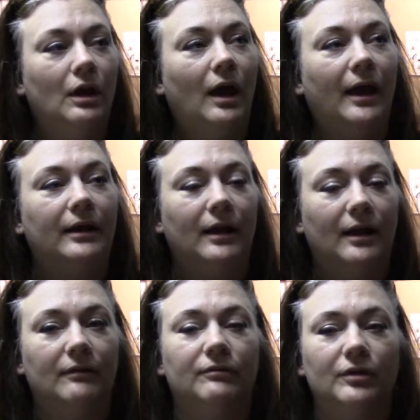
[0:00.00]
and
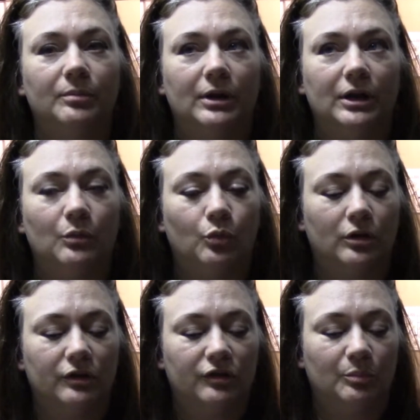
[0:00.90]
everybody
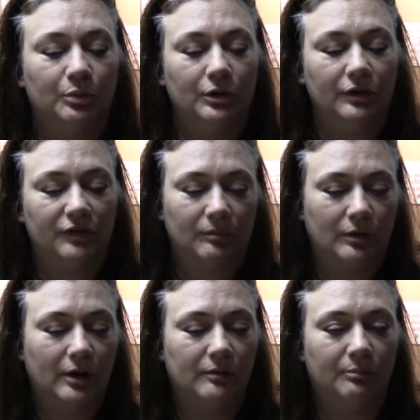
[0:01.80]
wants to put some
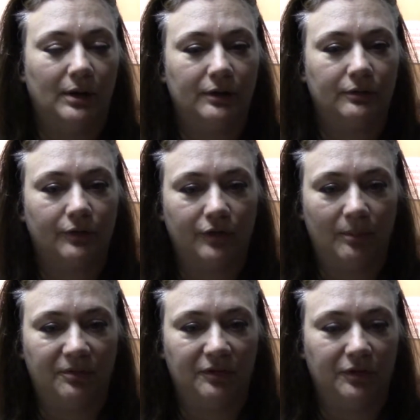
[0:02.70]
kind of binder
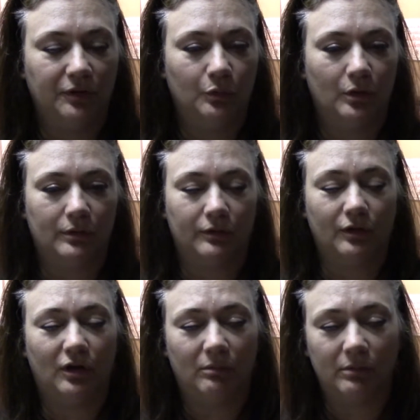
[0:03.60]
substitute, whether it's
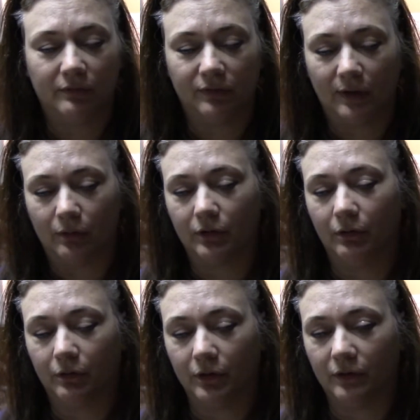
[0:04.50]
almond flour,
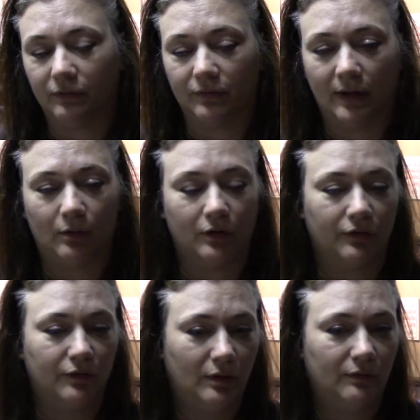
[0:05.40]
coconut flour,
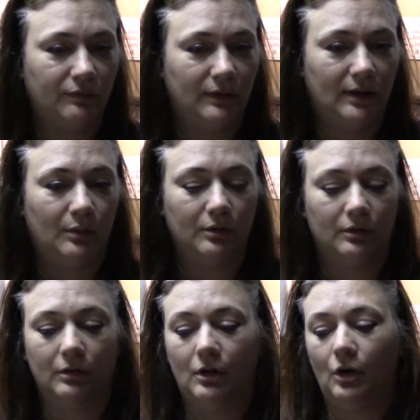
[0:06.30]
cassava
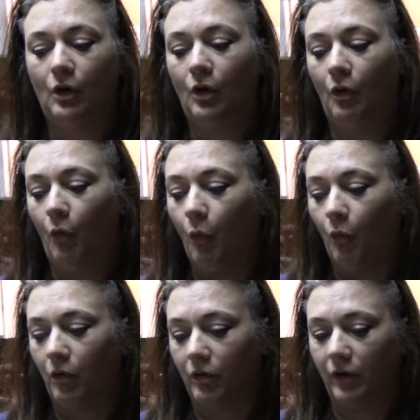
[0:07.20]
flour,
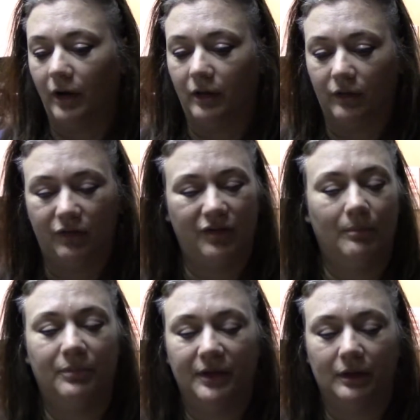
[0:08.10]
or
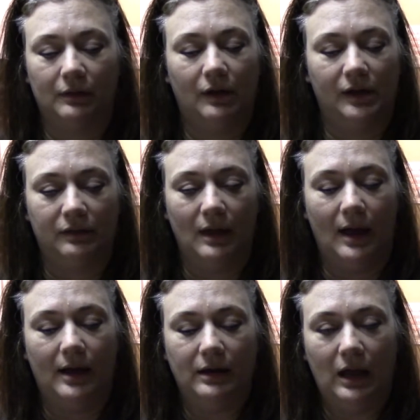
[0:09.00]
something like
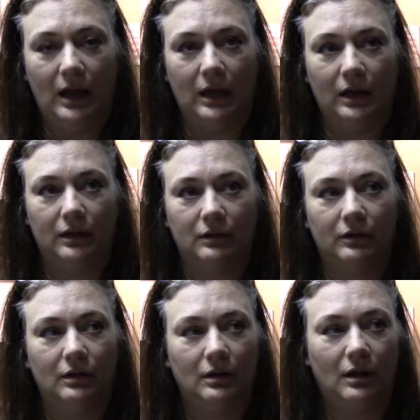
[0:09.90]
that. And
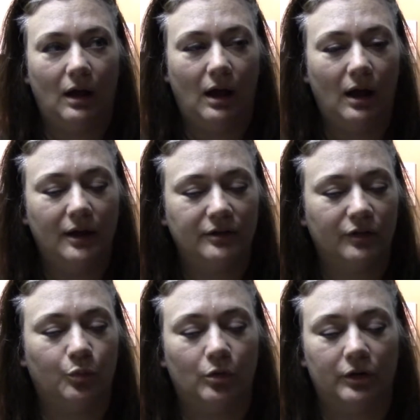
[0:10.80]
I
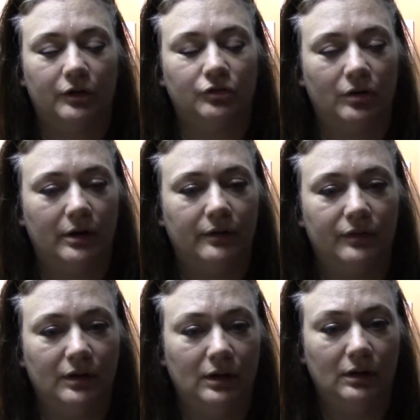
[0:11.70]
just wanted to try to
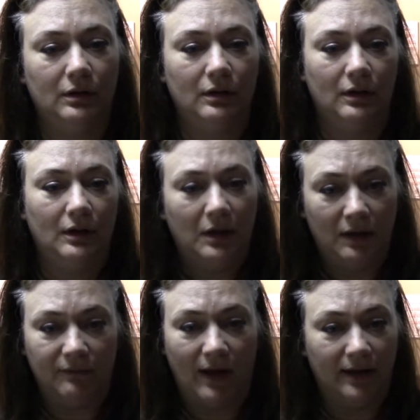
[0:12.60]
see
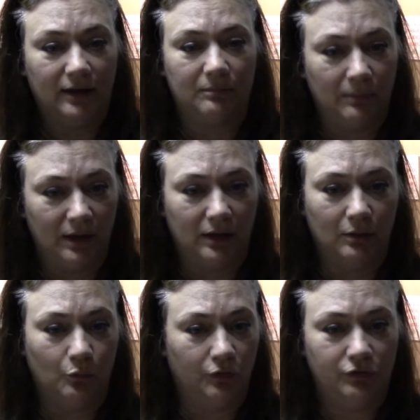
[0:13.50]
if I could make
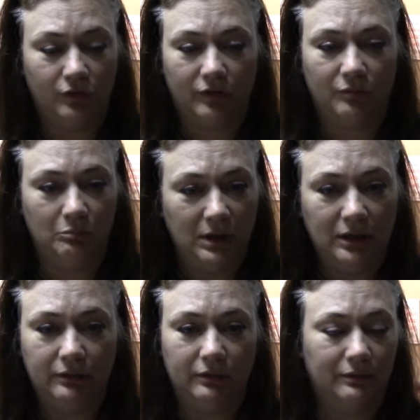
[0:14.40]
it with just
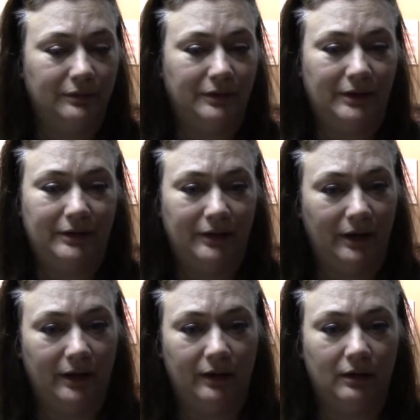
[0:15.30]
meat and an
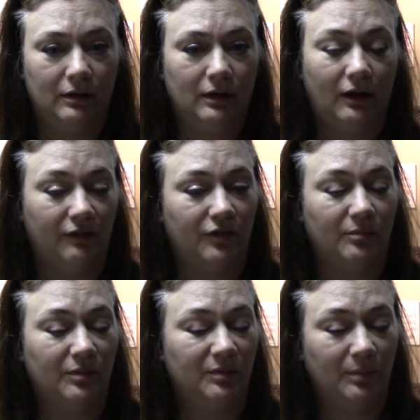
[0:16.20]
egg and some
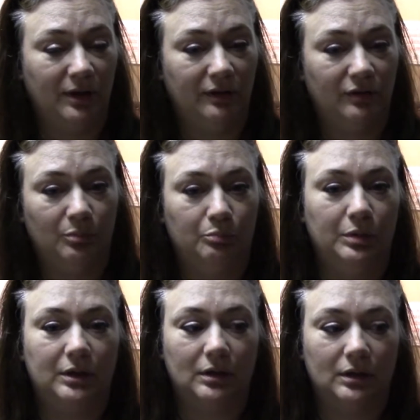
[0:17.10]
spice,
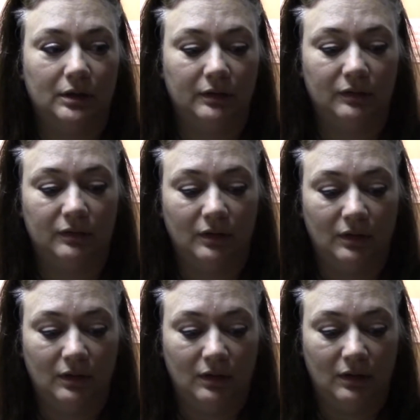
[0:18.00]
because
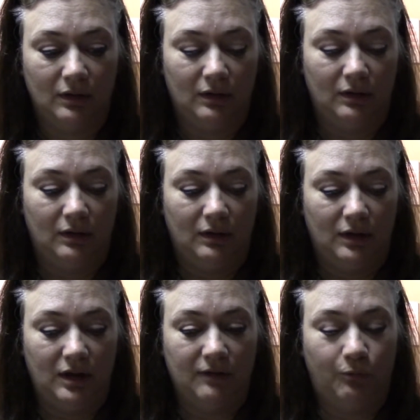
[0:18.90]

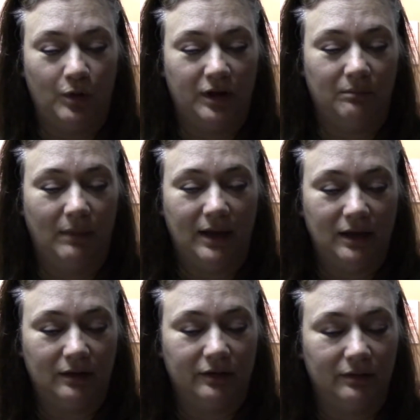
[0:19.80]
if we can make
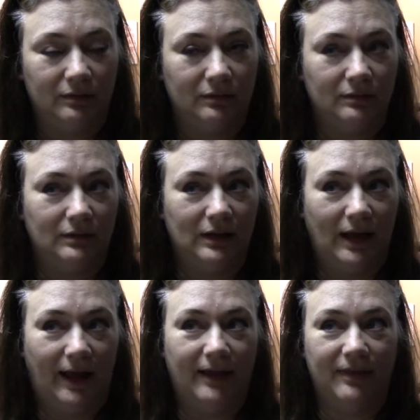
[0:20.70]
it
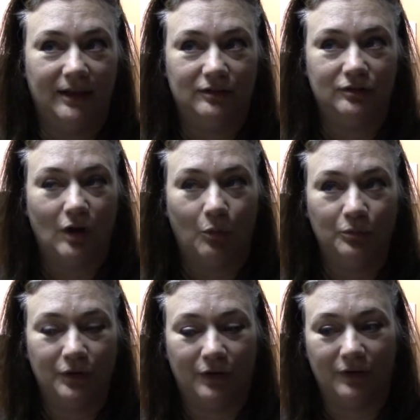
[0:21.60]
and they don't
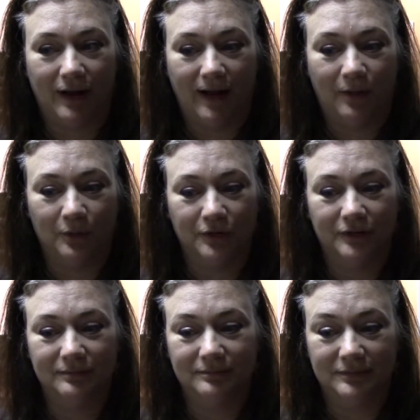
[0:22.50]
turn out
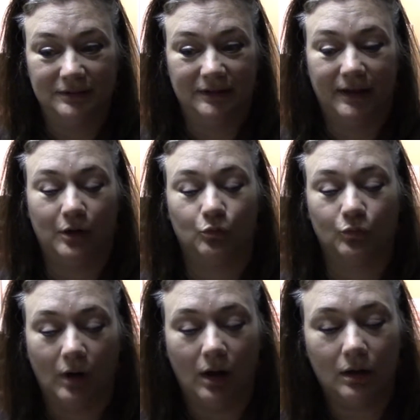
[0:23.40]
like a
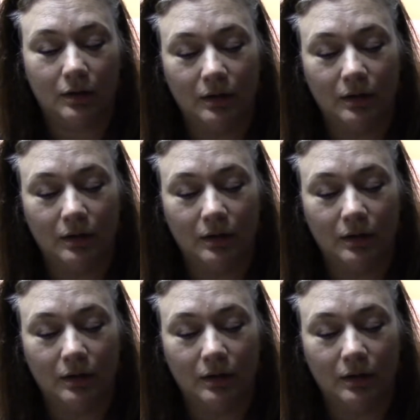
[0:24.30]
rock,